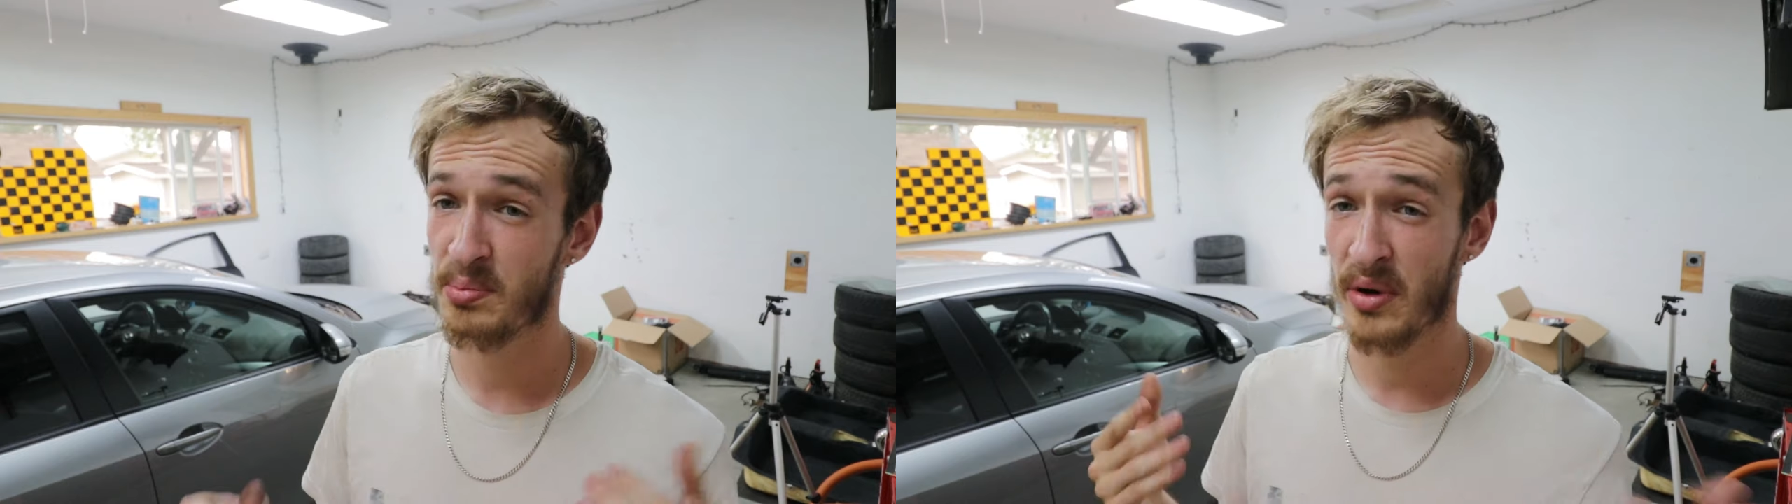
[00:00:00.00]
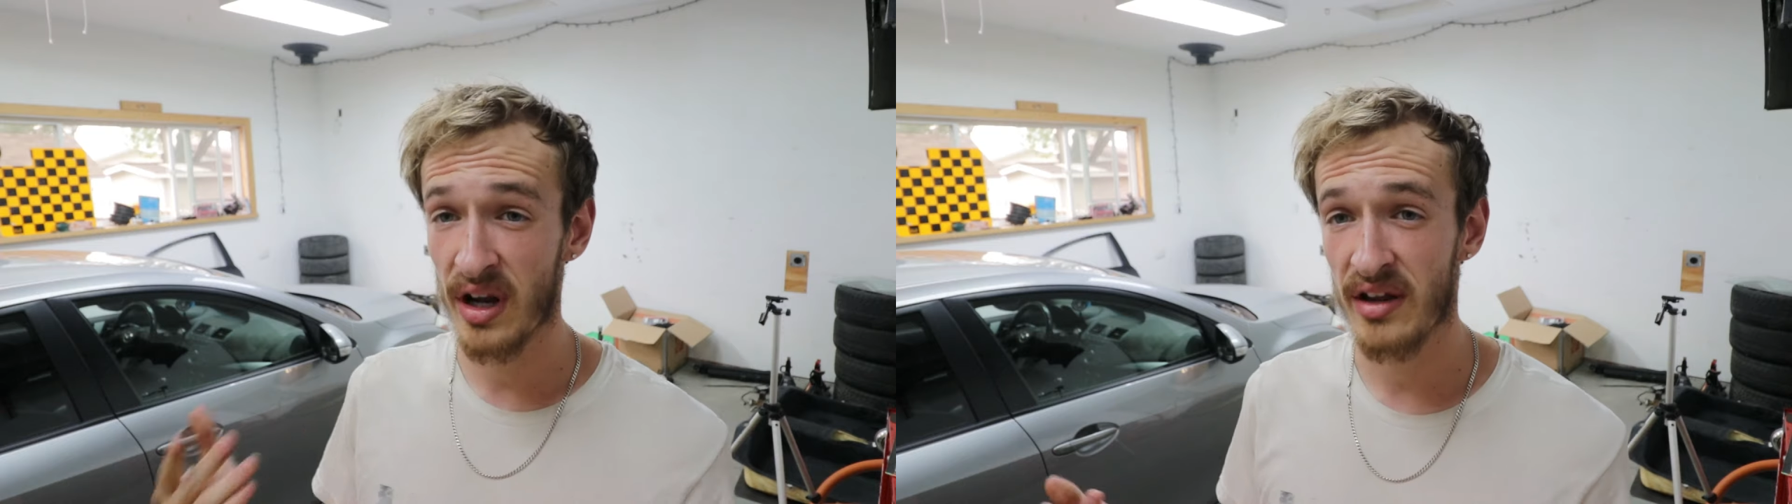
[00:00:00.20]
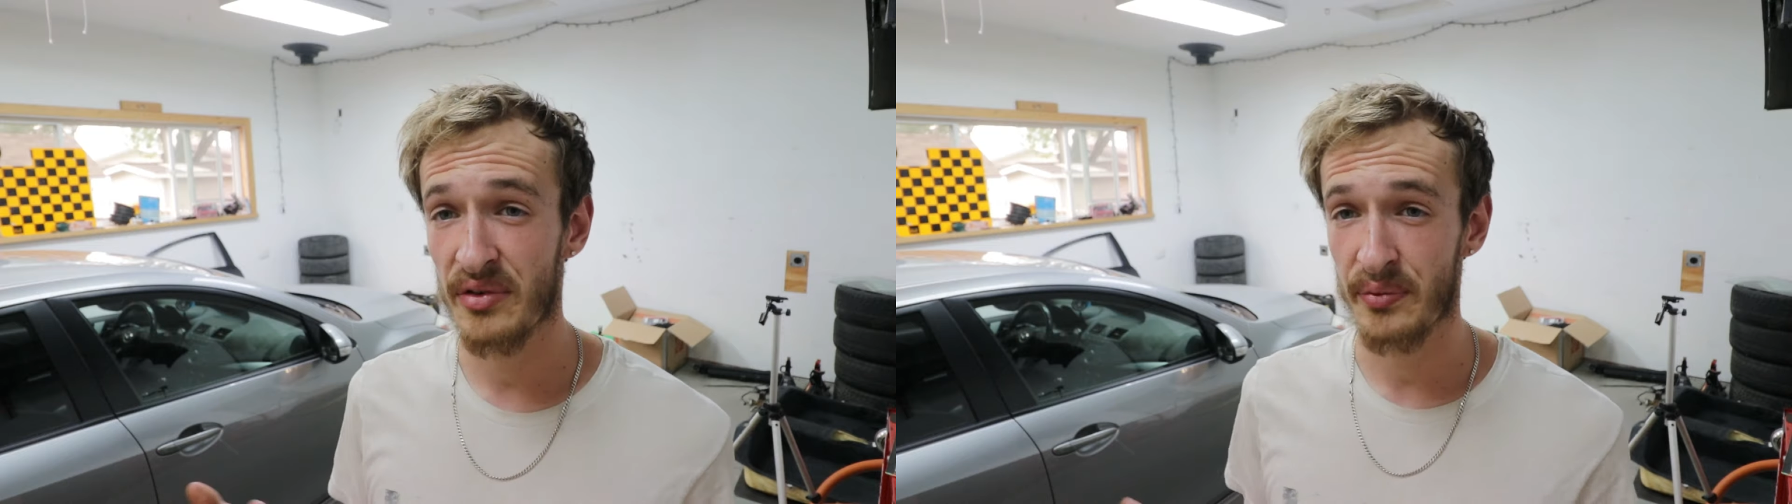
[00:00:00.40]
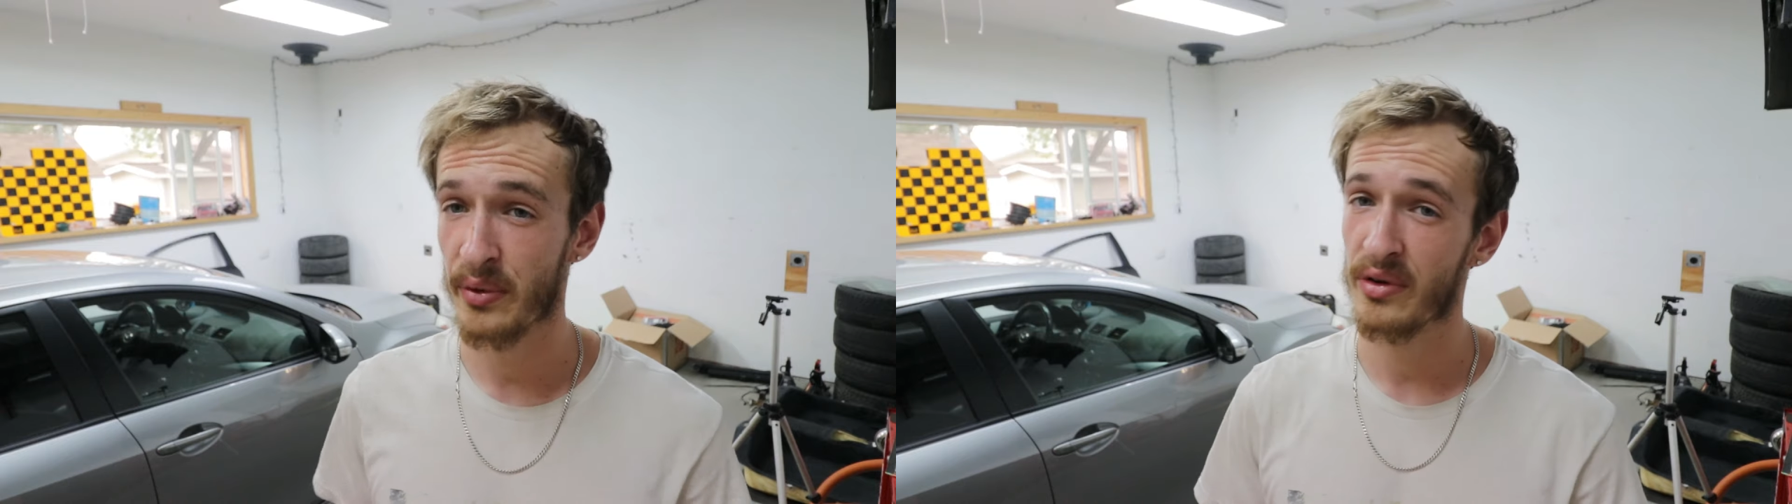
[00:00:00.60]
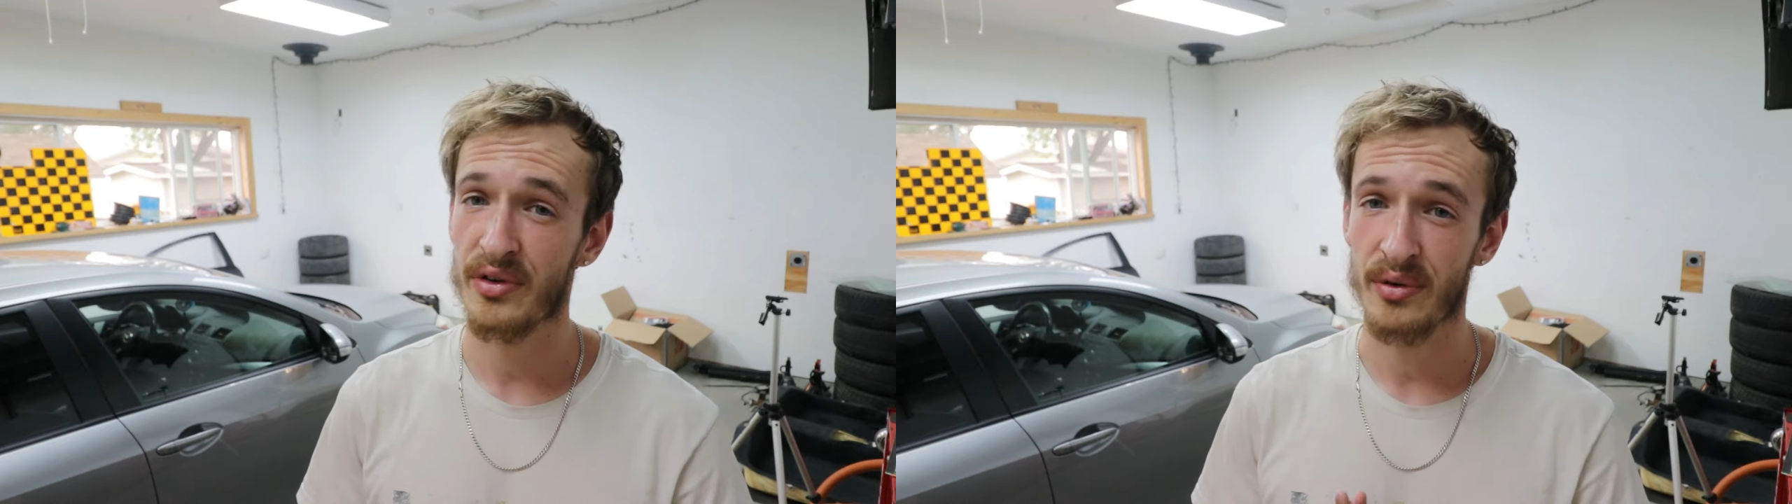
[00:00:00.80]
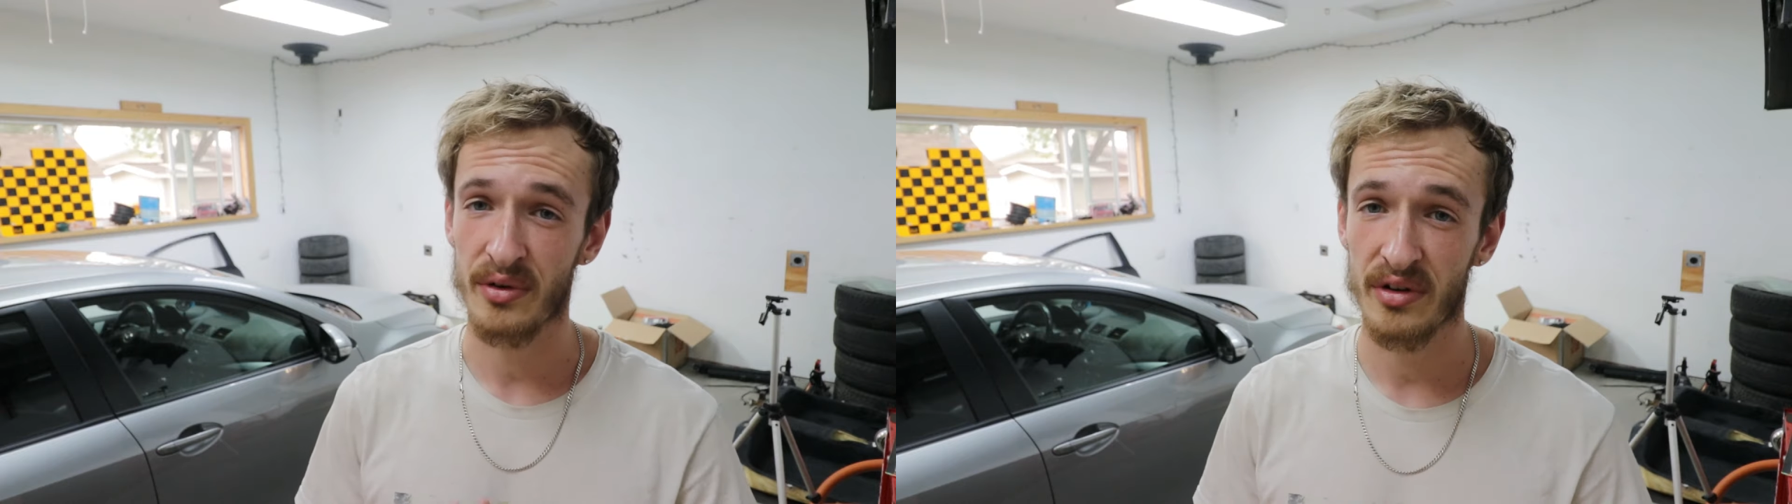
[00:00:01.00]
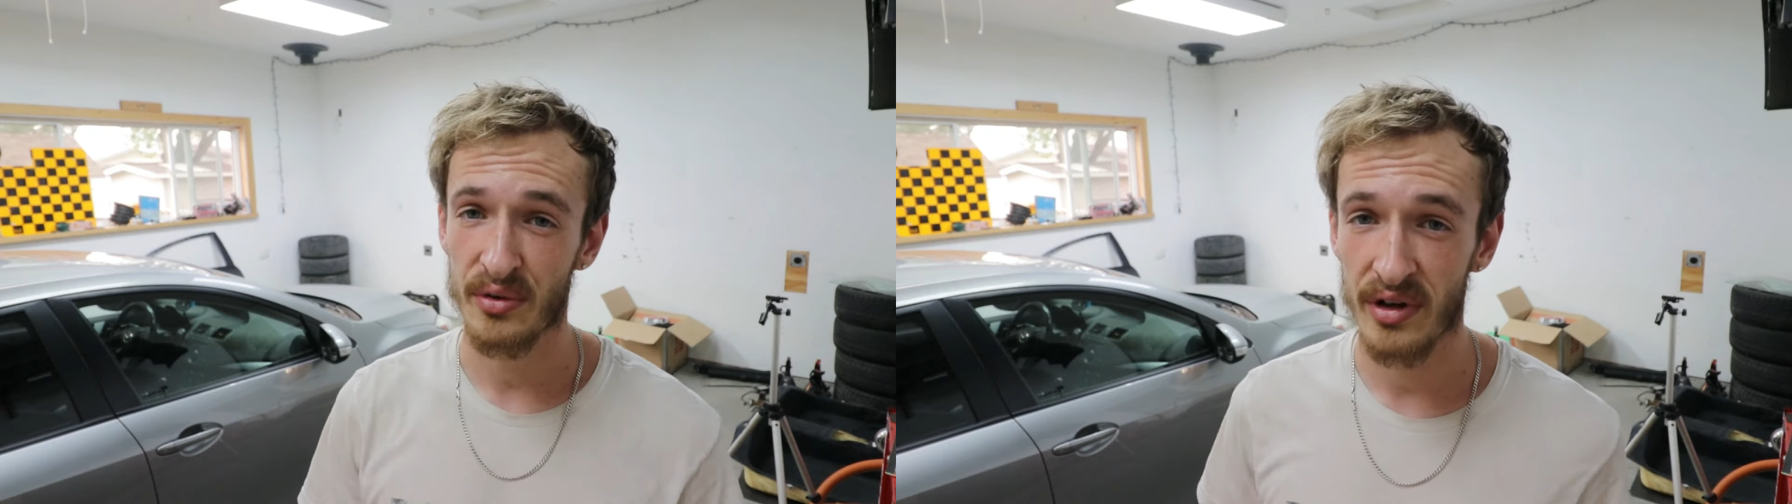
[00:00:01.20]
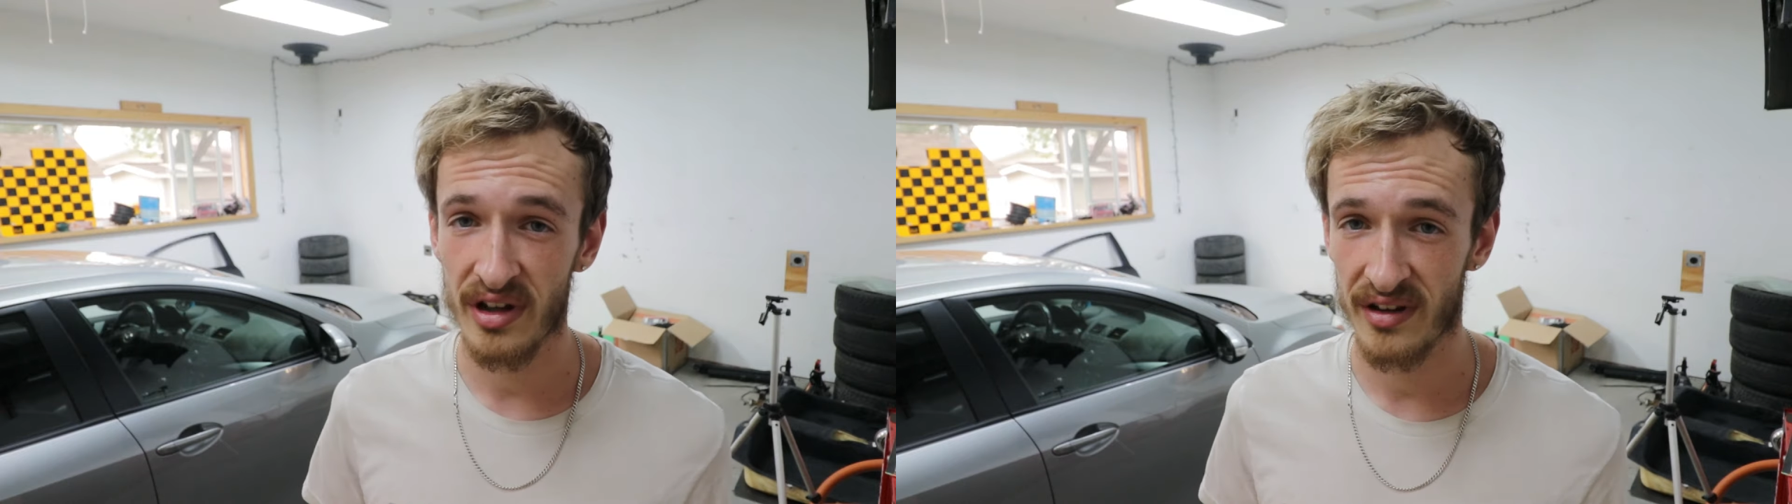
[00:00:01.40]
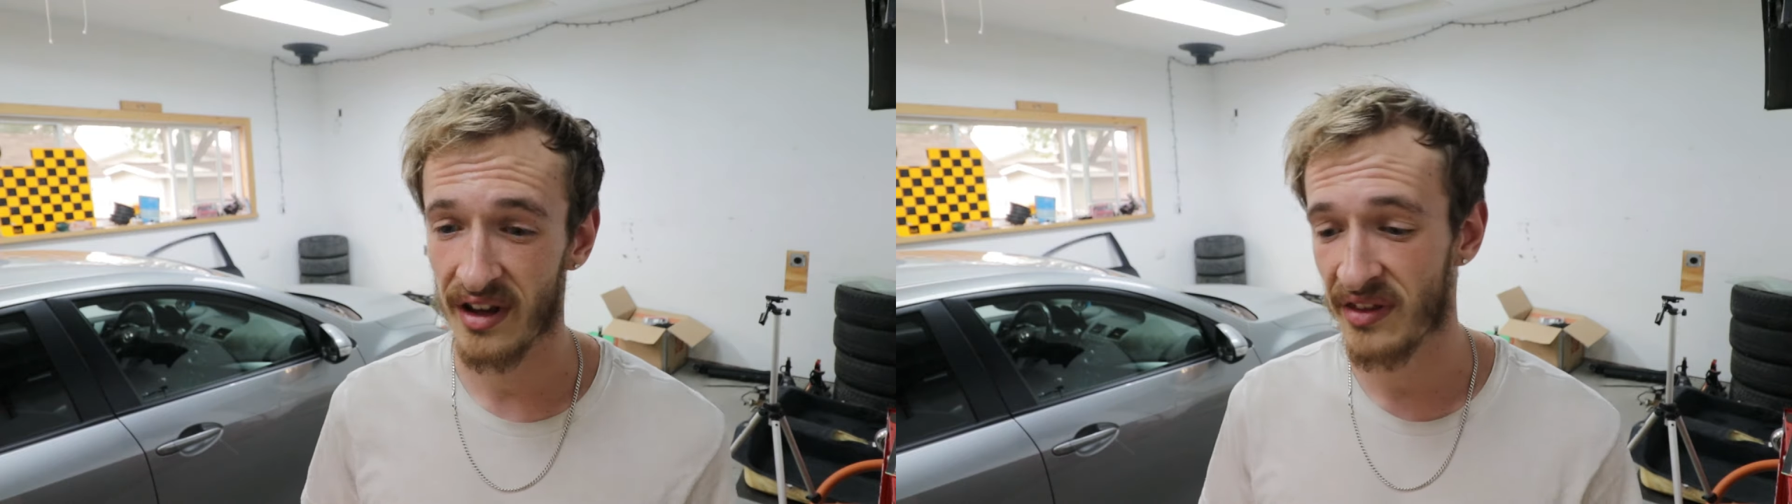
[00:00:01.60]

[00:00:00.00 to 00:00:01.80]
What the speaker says: praised for a certain ingredient